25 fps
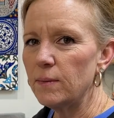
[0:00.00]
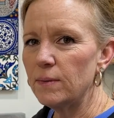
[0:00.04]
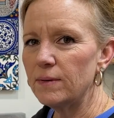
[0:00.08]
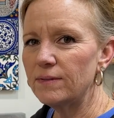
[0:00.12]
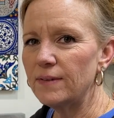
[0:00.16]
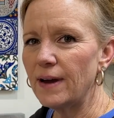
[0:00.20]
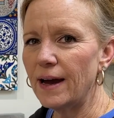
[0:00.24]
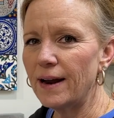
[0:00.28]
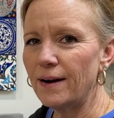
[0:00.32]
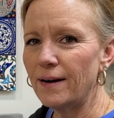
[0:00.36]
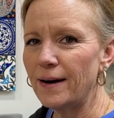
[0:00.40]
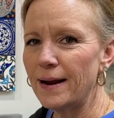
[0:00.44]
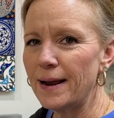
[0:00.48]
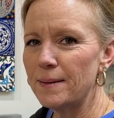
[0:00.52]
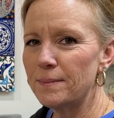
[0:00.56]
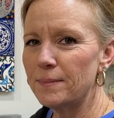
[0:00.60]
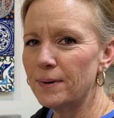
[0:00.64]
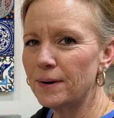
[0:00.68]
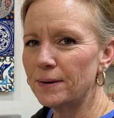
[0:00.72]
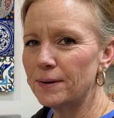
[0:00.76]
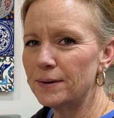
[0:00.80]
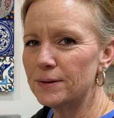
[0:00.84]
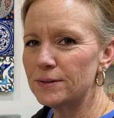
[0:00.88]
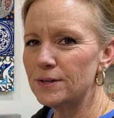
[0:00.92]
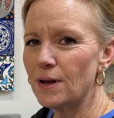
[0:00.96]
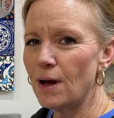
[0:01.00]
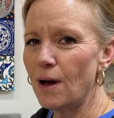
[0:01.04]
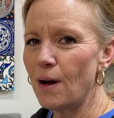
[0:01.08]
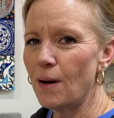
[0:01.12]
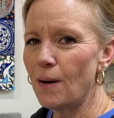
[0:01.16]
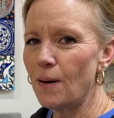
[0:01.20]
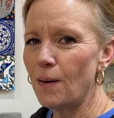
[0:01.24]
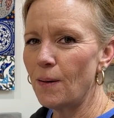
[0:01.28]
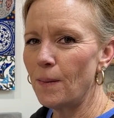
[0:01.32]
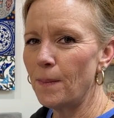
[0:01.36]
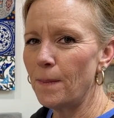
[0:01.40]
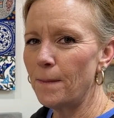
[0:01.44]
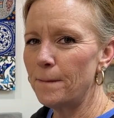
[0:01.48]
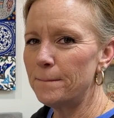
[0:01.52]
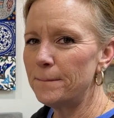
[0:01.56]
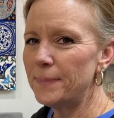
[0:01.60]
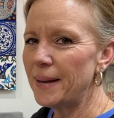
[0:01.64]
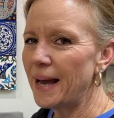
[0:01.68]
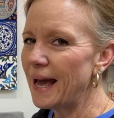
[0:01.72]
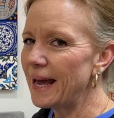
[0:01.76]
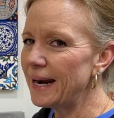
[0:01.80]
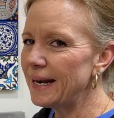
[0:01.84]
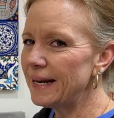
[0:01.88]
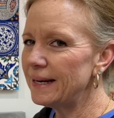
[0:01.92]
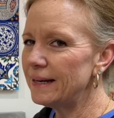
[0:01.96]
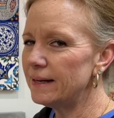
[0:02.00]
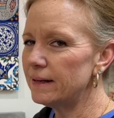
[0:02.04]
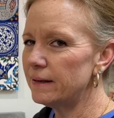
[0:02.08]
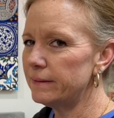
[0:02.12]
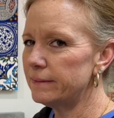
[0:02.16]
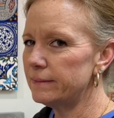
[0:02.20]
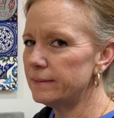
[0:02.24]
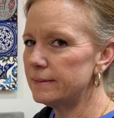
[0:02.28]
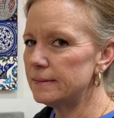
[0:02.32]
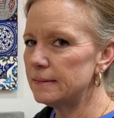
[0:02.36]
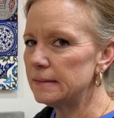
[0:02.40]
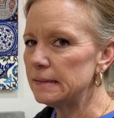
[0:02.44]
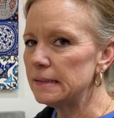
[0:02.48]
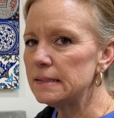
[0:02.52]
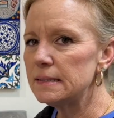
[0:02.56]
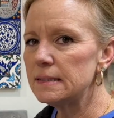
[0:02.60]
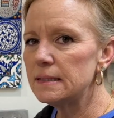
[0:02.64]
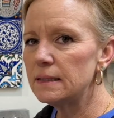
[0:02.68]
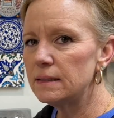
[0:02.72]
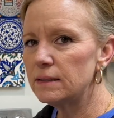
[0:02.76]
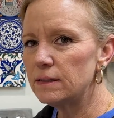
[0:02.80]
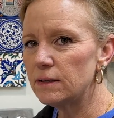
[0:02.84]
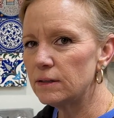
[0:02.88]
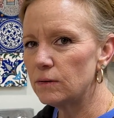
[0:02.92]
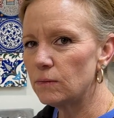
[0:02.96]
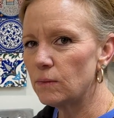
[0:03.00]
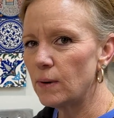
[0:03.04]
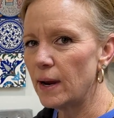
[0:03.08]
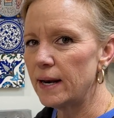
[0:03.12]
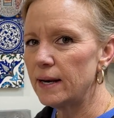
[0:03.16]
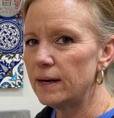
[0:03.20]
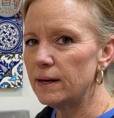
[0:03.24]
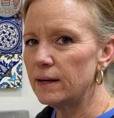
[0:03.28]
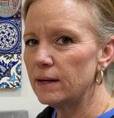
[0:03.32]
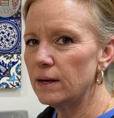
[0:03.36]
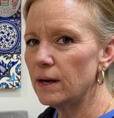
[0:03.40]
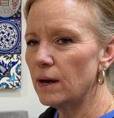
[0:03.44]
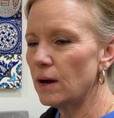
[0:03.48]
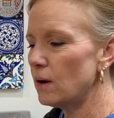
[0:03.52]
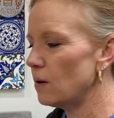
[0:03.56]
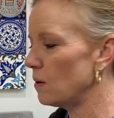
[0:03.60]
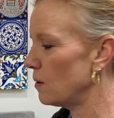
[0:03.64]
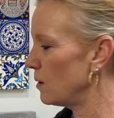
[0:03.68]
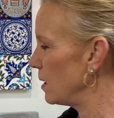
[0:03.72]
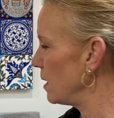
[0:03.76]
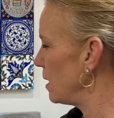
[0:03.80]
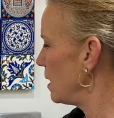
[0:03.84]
we've got our hamburgers all pattied and seasoned and ready to go.